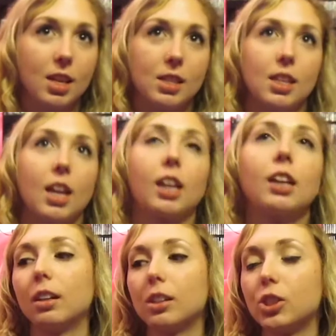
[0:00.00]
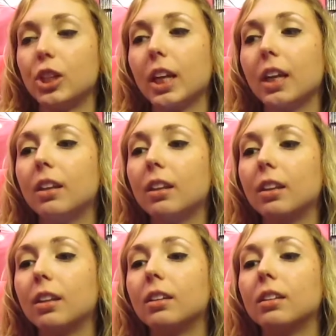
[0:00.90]
It's like a
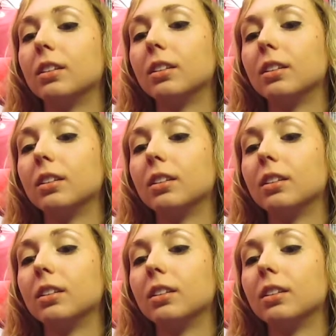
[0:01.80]
chicken